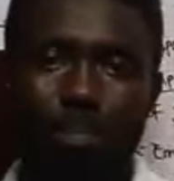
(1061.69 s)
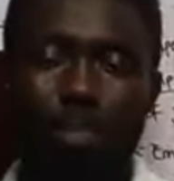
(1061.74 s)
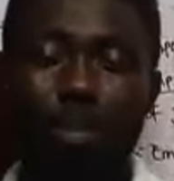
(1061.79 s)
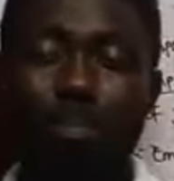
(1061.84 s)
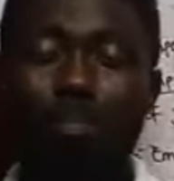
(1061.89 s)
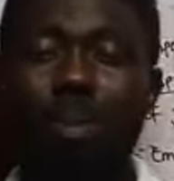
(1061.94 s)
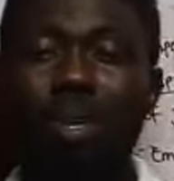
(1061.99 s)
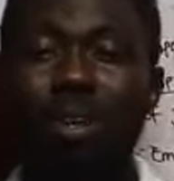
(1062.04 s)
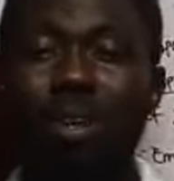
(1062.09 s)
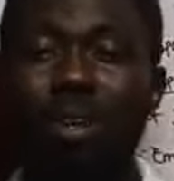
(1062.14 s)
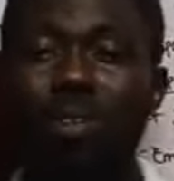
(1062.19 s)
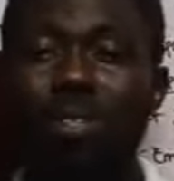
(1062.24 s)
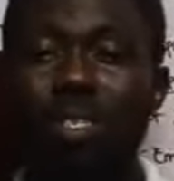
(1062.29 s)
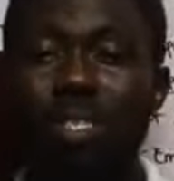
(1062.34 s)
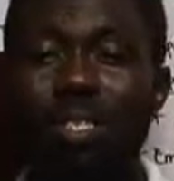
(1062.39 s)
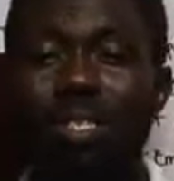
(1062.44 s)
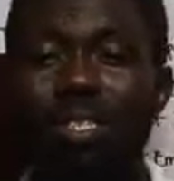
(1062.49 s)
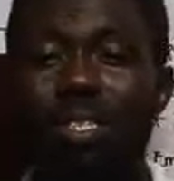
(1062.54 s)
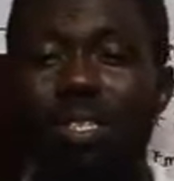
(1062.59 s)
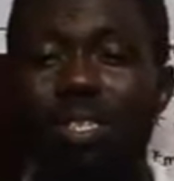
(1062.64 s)
But
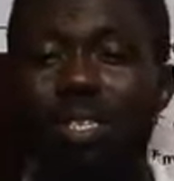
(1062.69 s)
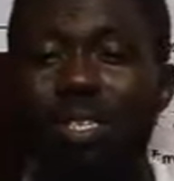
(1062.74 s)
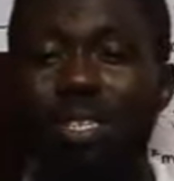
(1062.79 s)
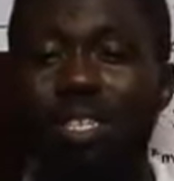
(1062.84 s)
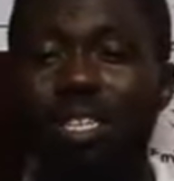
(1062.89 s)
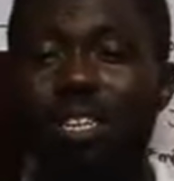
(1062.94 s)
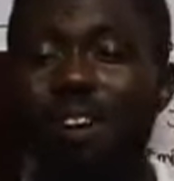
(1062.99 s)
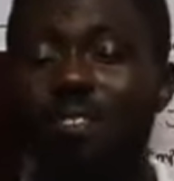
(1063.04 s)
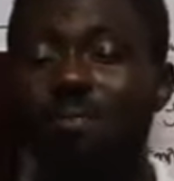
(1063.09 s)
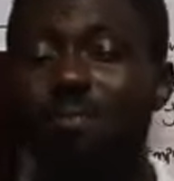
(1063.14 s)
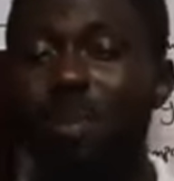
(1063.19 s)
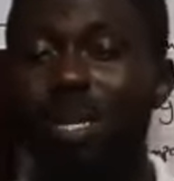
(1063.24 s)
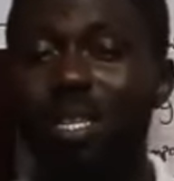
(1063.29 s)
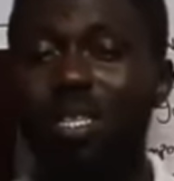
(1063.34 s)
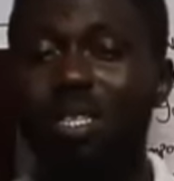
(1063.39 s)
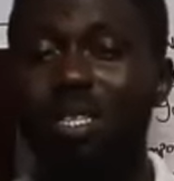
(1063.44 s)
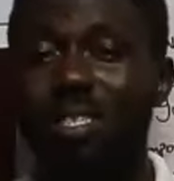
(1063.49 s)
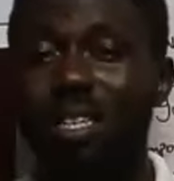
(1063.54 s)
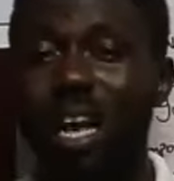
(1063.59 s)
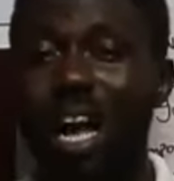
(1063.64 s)
because
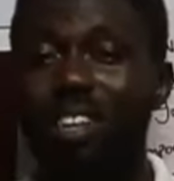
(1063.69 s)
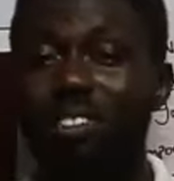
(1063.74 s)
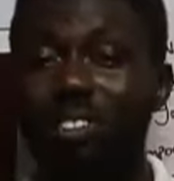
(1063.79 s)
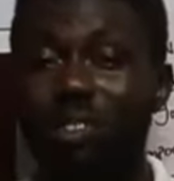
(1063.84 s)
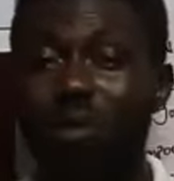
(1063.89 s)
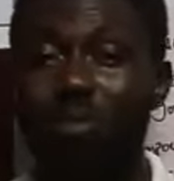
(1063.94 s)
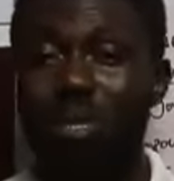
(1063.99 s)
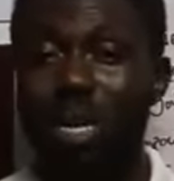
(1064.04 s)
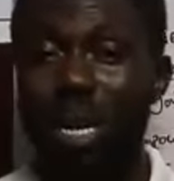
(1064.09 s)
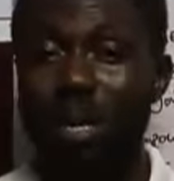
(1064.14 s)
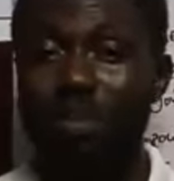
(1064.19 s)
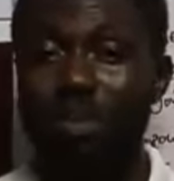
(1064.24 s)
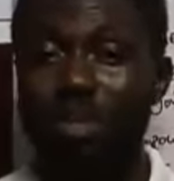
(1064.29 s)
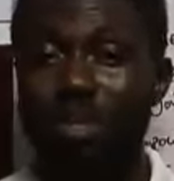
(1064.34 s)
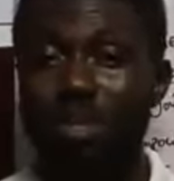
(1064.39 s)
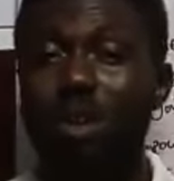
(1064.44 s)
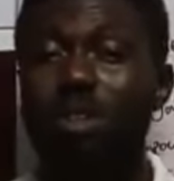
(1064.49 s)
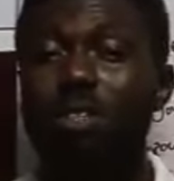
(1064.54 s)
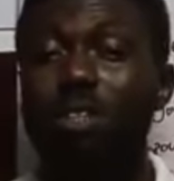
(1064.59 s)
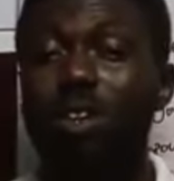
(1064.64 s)
governments are sometimes
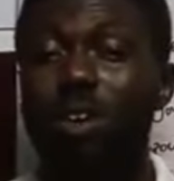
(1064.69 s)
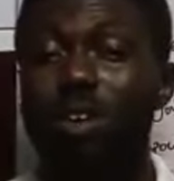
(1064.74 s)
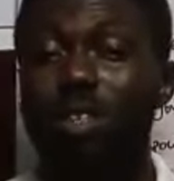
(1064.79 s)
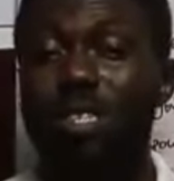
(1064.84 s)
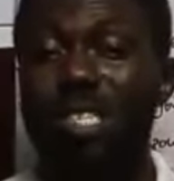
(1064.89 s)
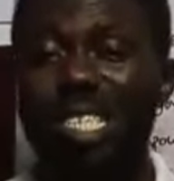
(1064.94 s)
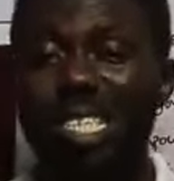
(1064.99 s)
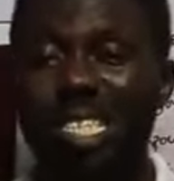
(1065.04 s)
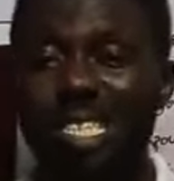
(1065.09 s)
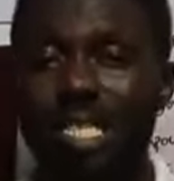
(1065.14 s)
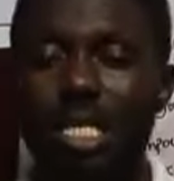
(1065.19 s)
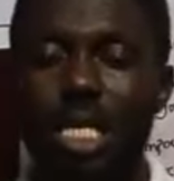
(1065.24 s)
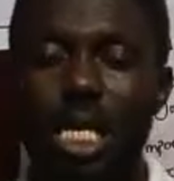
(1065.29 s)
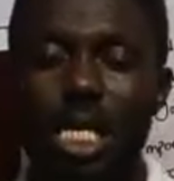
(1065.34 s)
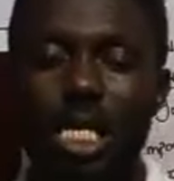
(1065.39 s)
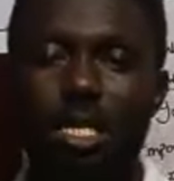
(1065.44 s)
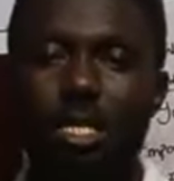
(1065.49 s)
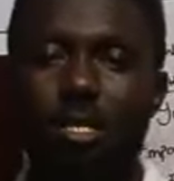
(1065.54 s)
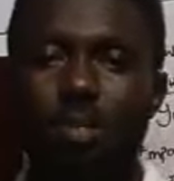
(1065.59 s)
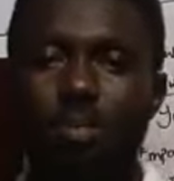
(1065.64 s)
not
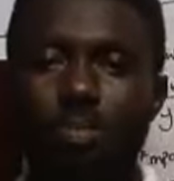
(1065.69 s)
consistent,